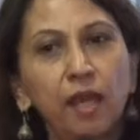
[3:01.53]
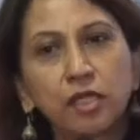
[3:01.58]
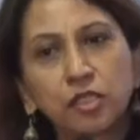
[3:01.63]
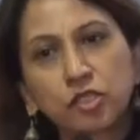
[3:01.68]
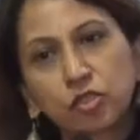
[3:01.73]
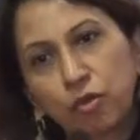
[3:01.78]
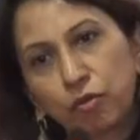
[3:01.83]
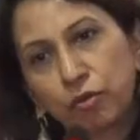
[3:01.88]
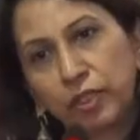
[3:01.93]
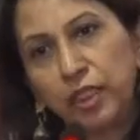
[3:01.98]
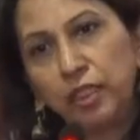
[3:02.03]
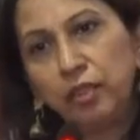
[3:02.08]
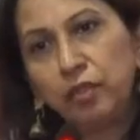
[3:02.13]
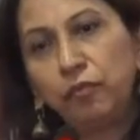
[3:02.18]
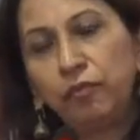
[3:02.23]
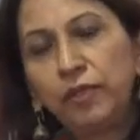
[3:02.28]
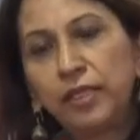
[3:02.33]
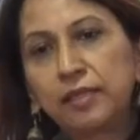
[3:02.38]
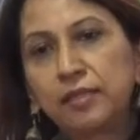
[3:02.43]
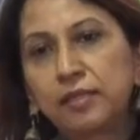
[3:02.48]
are
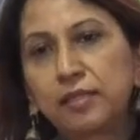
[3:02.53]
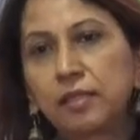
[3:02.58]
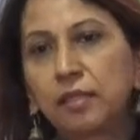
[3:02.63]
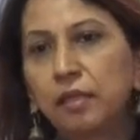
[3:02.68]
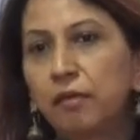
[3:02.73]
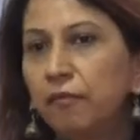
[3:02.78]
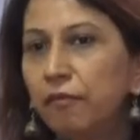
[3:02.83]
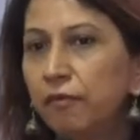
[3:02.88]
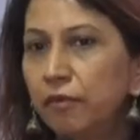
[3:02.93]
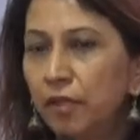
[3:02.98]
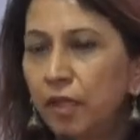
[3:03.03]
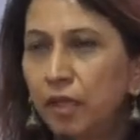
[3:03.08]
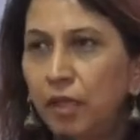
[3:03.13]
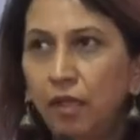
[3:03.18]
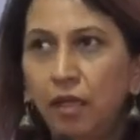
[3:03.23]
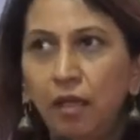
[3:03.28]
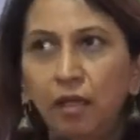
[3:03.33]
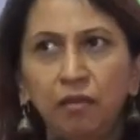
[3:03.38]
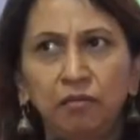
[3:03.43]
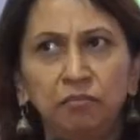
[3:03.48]
talking with
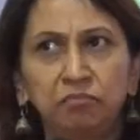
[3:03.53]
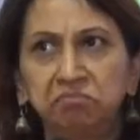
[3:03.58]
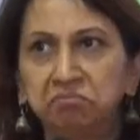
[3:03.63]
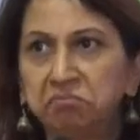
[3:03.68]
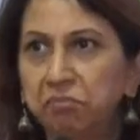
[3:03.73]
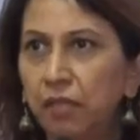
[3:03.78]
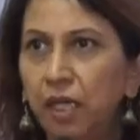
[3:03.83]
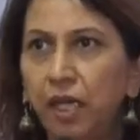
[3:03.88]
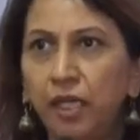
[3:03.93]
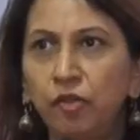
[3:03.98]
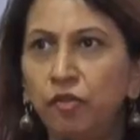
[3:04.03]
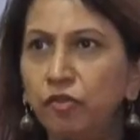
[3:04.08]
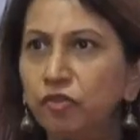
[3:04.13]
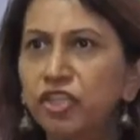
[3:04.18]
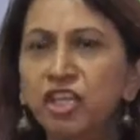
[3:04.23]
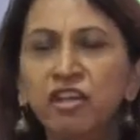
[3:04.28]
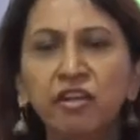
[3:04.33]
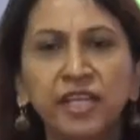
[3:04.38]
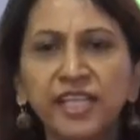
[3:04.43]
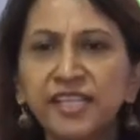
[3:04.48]

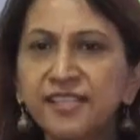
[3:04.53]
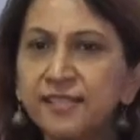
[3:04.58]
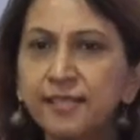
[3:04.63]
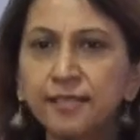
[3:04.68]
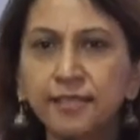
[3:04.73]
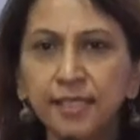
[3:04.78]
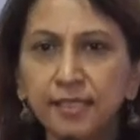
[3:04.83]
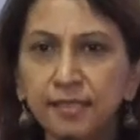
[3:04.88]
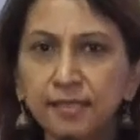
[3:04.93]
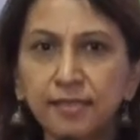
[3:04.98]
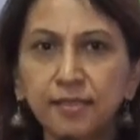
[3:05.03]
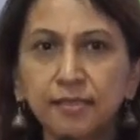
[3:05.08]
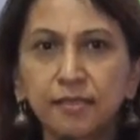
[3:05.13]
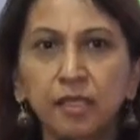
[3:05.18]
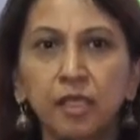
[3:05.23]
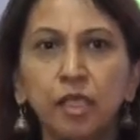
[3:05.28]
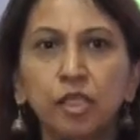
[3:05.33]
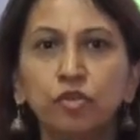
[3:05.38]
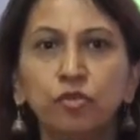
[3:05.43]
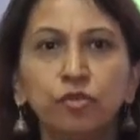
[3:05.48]
30
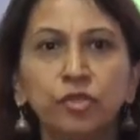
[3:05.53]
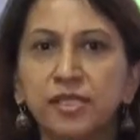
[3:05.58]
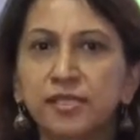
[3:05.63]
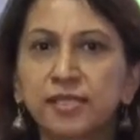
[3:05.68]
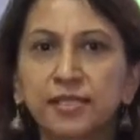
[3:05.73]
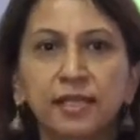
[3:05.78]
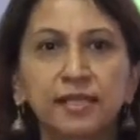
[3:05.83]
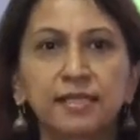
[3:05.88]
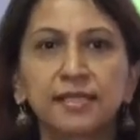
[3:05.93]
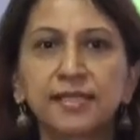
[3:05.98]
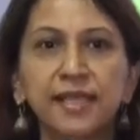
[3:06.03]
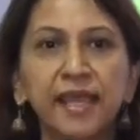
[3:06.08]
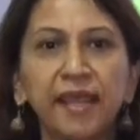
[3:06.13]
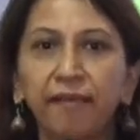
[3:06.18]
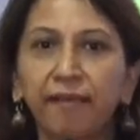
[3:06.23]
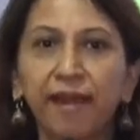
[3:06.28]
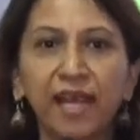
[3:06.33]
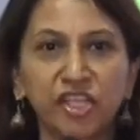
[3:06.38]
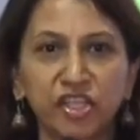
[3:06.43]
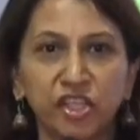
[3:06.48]
cities to discuss
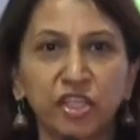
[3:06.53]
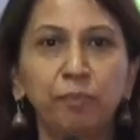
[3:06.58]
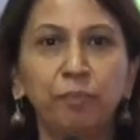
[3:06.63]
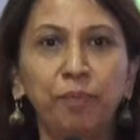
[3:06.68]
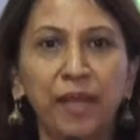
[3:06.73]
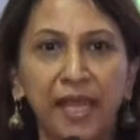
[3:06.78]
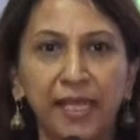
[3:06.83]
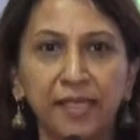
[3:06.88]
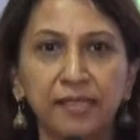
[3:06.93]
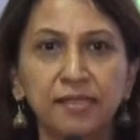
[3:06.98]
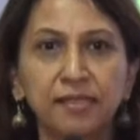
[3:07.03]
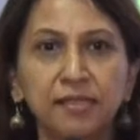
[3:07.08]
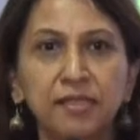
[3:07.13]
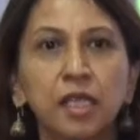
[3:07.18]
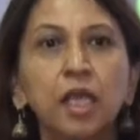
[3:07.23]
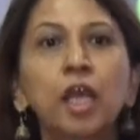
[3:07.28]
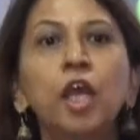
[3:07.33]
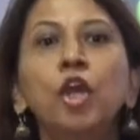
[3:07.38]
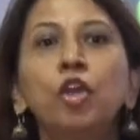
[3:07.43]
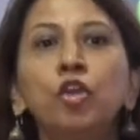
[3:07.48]
air action
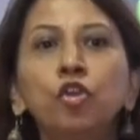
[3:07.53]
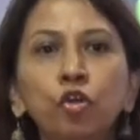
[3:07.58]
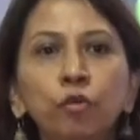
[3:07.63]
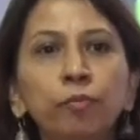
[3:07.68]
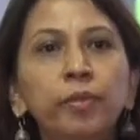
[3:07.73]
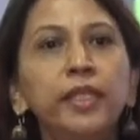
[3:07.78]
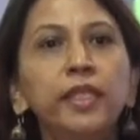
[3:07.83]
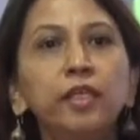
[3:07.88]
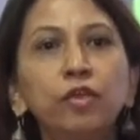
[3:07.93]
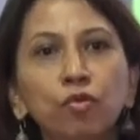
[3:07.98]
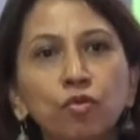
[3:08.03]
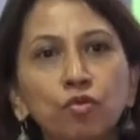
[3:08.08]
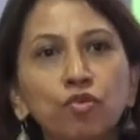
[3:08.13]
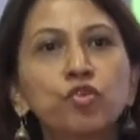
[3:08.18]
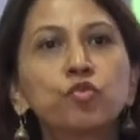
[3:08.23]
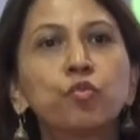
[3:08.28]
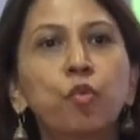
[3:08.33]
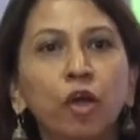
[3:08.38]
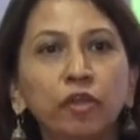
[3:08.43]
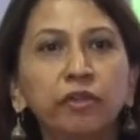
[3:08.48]
plans. Nobody
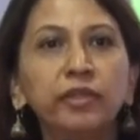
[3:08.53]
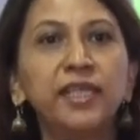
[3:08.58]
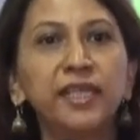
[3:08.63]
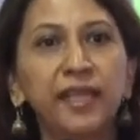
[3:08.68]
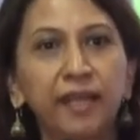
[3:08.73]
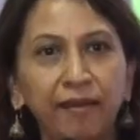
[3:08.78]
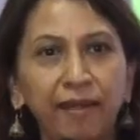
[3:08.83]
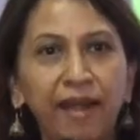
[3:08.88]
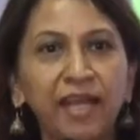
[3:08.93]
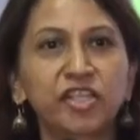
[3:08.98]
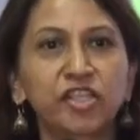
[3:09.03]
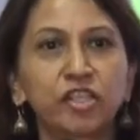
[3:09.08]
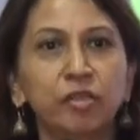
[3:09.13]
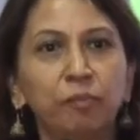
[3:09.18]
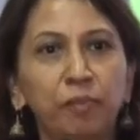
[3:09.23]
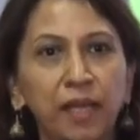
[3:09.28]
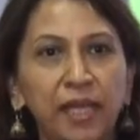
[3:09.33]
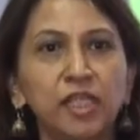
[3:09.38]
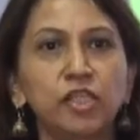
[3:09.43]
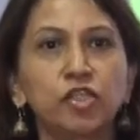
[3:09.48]
knows what the air
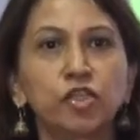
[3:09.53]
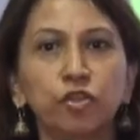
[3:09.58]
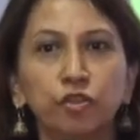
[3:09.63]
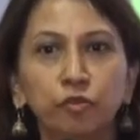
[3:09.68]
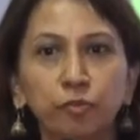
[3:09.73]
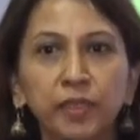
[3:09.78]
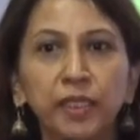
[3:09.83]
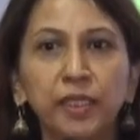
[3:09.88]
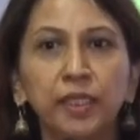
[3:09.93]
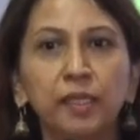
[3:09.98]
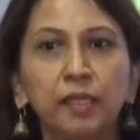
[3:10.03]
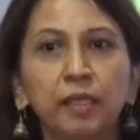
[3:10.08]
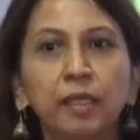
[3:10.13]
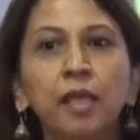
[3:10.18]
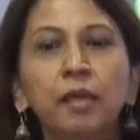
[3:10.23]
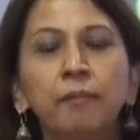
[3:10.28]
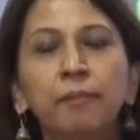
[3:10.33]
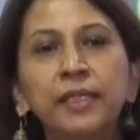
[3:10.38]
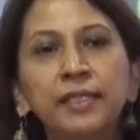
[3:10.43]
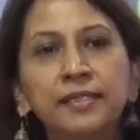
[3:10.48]
action plan should be,
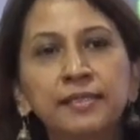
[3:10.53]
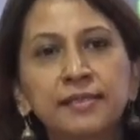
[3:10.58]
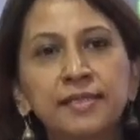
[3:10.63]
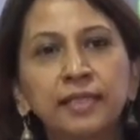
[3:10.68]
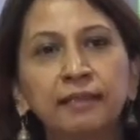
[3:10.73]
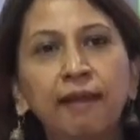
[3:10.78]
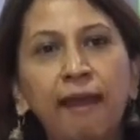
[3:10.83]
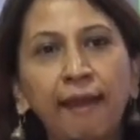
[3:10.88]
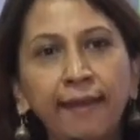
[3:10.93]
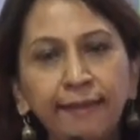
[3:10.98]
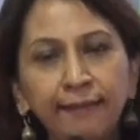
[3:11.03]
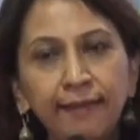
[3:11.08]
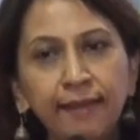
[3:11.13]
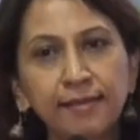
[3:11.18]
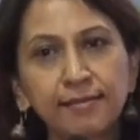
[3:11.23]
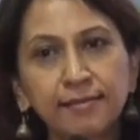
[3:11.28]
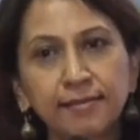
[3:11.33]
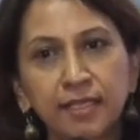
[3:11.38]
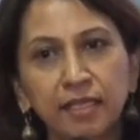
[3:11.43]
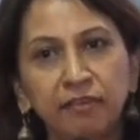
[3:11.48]
because the
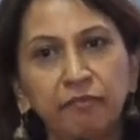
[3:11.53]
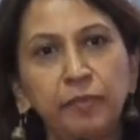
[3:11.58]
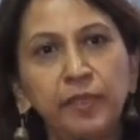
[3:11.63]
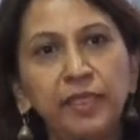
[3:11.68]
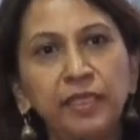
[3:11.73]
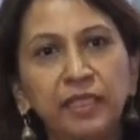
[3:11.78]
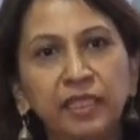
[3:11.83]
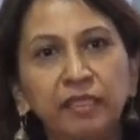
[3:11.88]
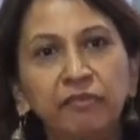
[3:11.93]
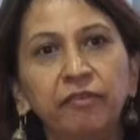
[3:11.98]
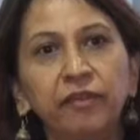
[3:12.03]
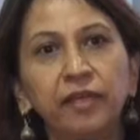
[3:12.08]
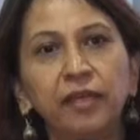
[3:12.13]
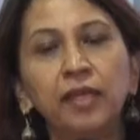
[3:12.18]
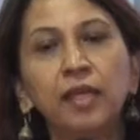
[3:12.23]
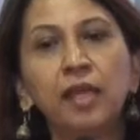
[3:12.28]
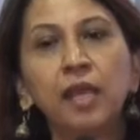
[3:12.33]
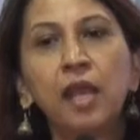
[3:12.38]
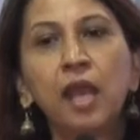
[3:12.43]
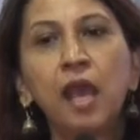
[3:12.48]
guidelines that have been
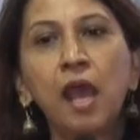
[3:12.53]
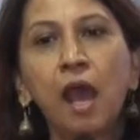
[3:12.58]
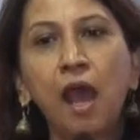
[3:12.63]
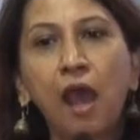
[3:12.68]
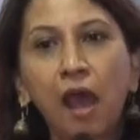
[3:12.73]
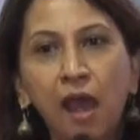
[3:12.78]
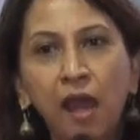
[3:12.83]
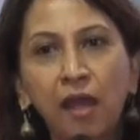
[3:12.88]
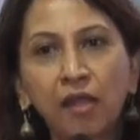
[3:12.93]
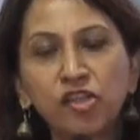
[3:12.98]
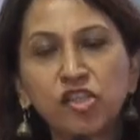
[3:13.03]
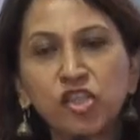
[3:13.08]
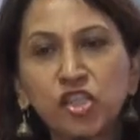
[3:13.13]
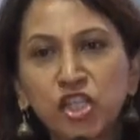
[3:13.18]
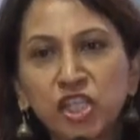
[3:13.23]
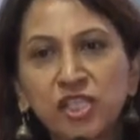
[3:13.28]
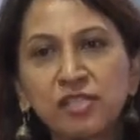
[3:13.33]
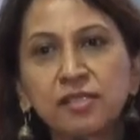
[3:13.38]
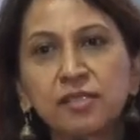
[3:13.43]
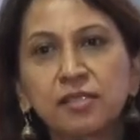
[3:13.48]
given are
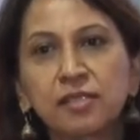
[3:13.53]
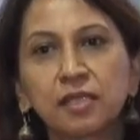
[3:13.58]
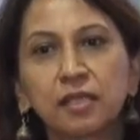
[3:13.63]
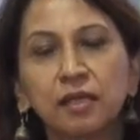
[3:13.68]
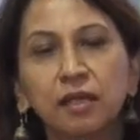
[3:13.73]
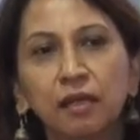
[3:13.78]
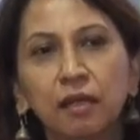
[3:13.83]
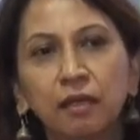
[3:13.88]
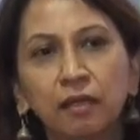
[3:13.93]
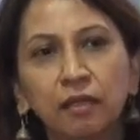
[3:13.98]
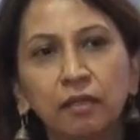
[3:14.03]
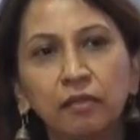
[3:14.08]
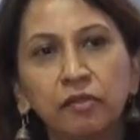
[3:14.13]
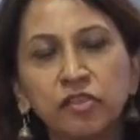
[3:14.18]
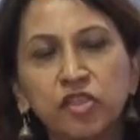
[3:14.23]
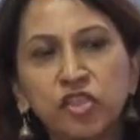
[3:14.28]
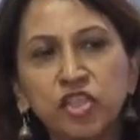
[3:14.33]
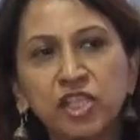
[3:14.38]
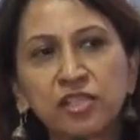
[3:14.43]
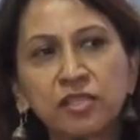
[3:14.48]
just a